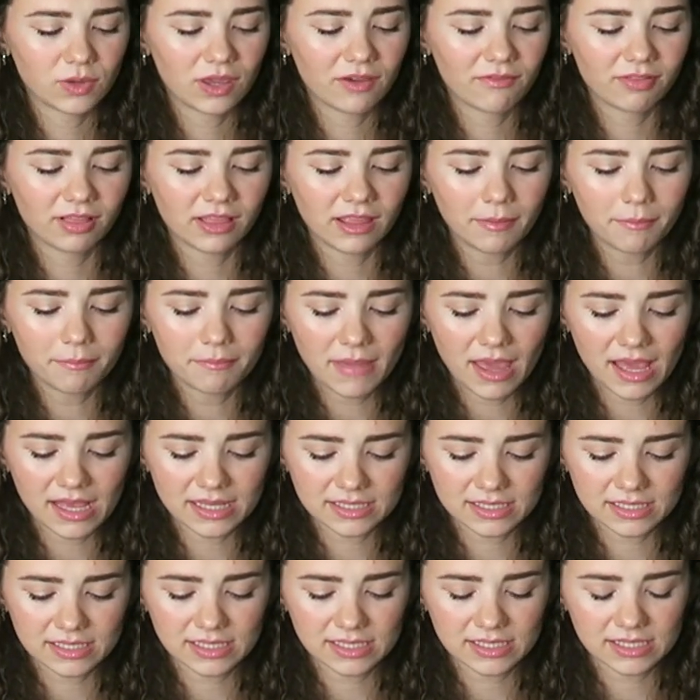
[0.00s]
We have lip
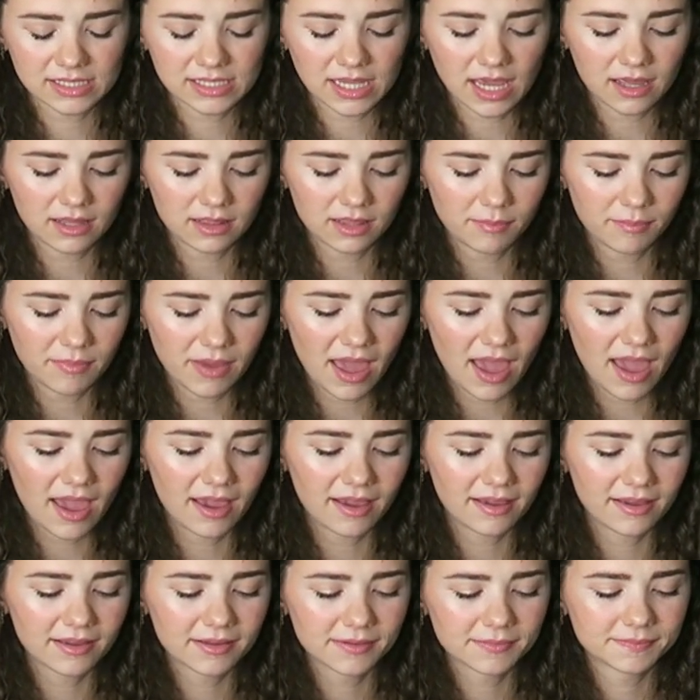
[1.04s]
mask inside the
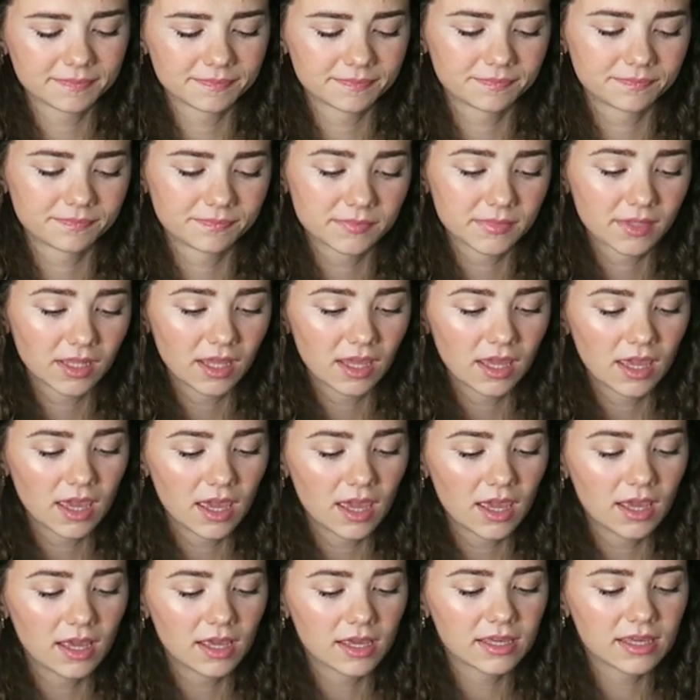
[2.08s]
bag.
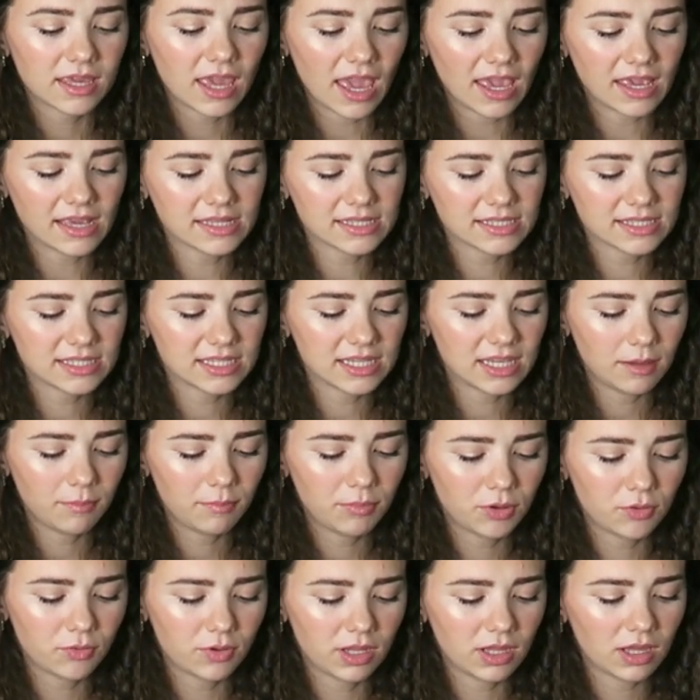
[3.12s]
K&C
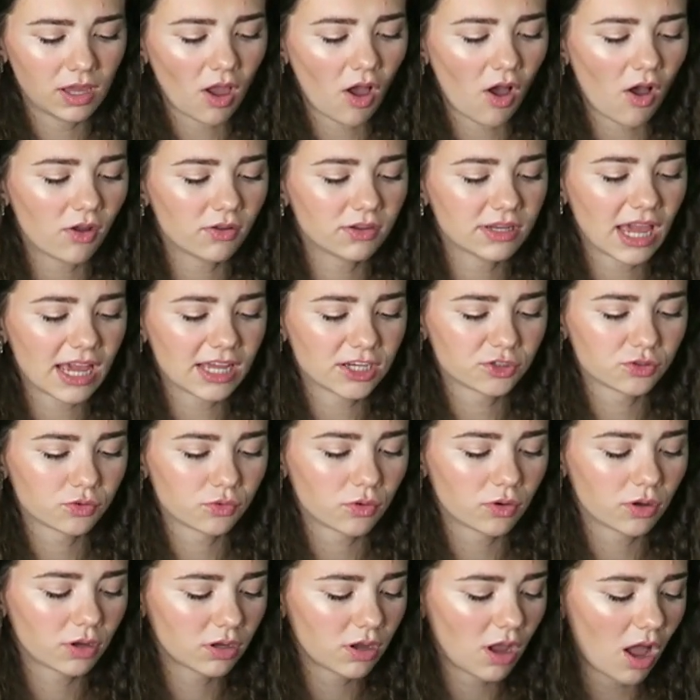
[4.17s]
Beauty All
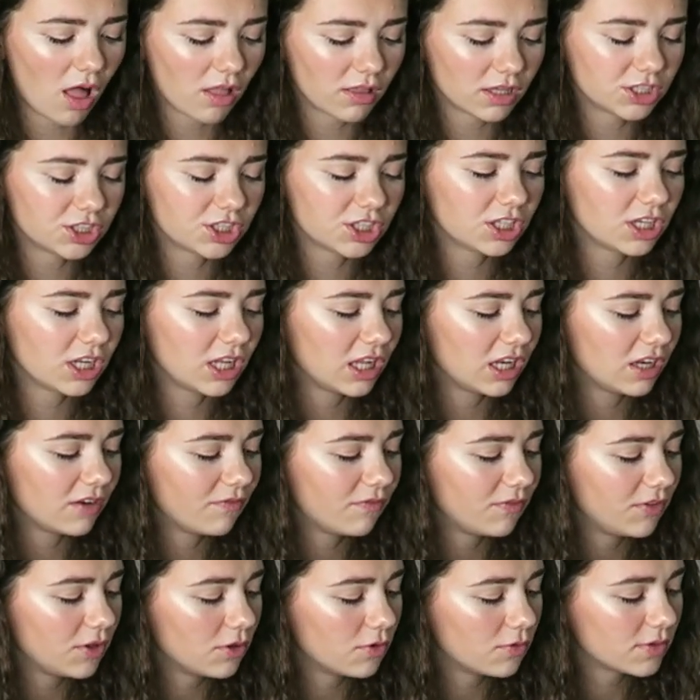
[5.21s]
Natural Collagen
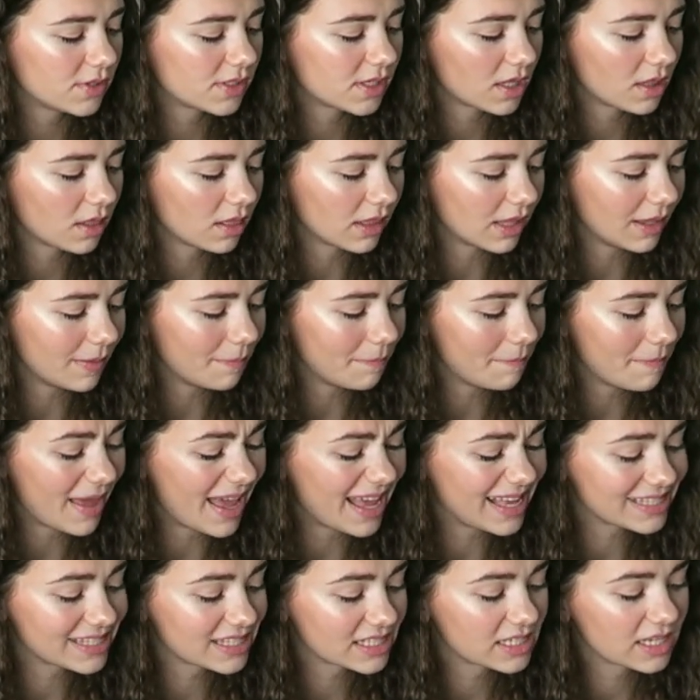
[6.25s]
Infused Lip
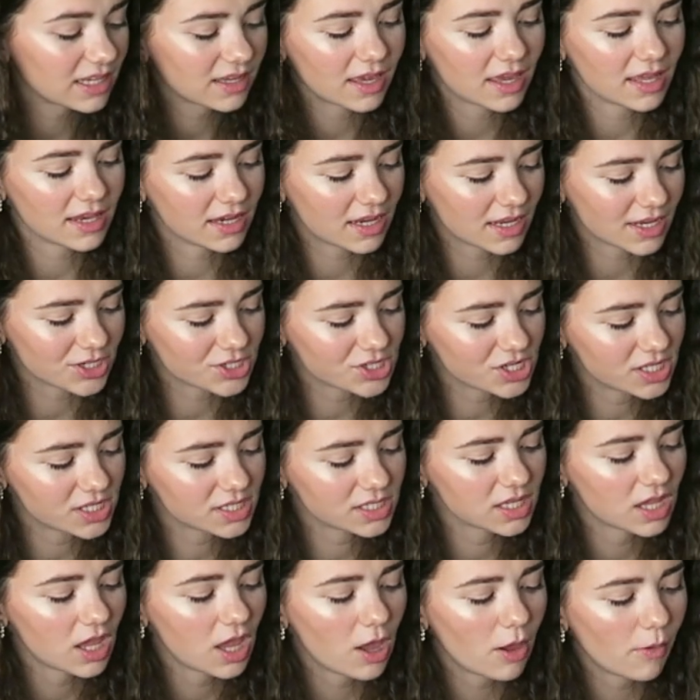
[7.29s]
Mask.
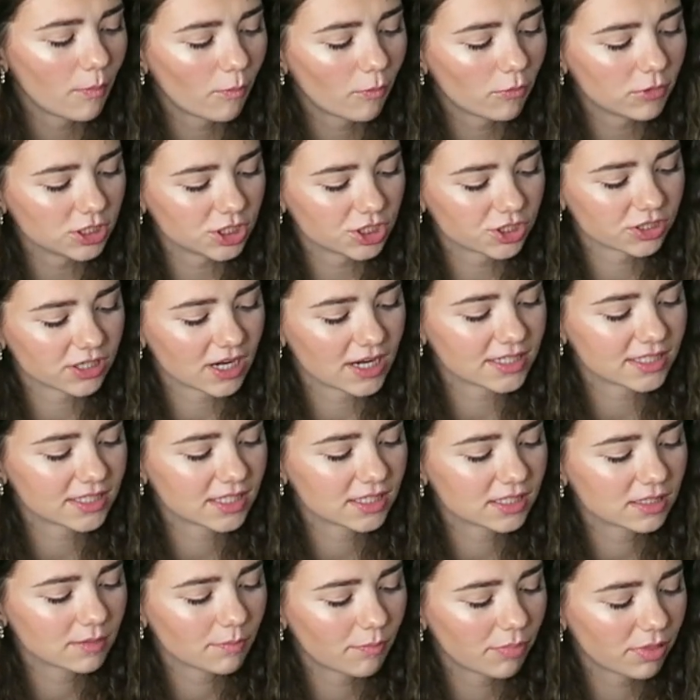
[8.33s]
Conditions,
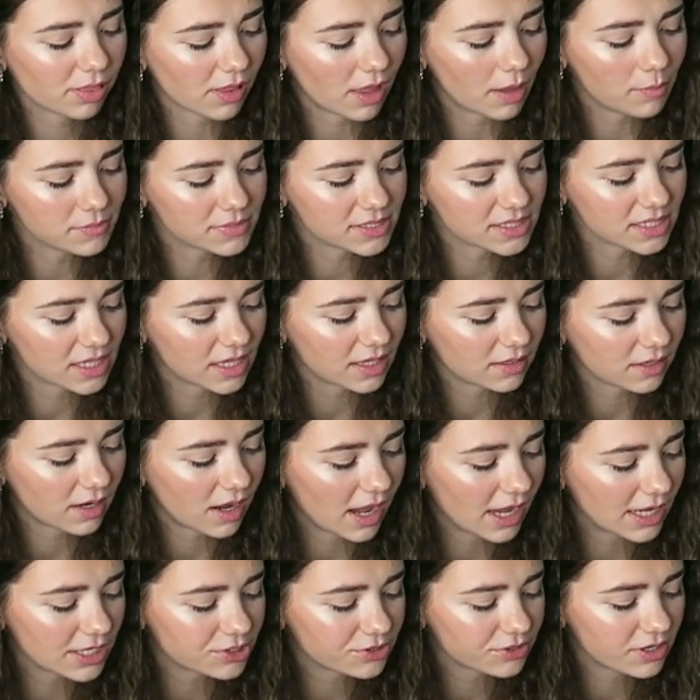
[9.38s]
moisturizes, plumps, and
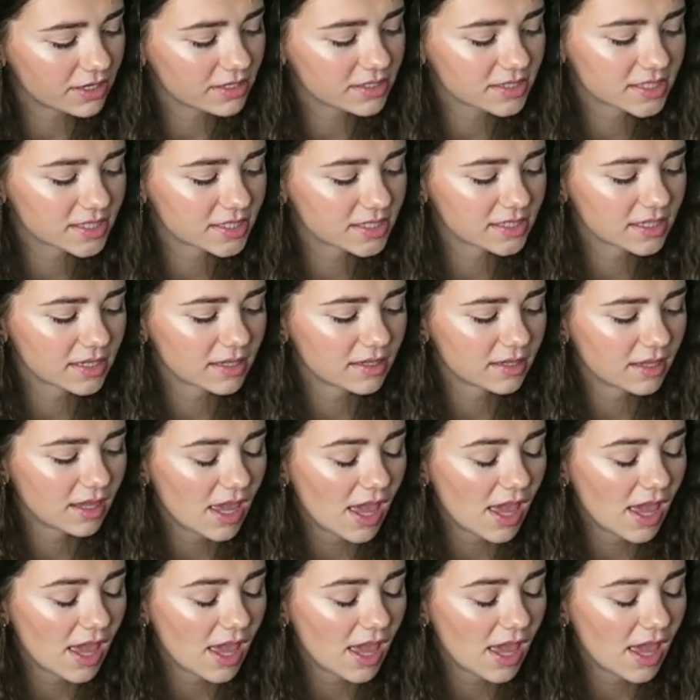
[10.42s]
hydrates.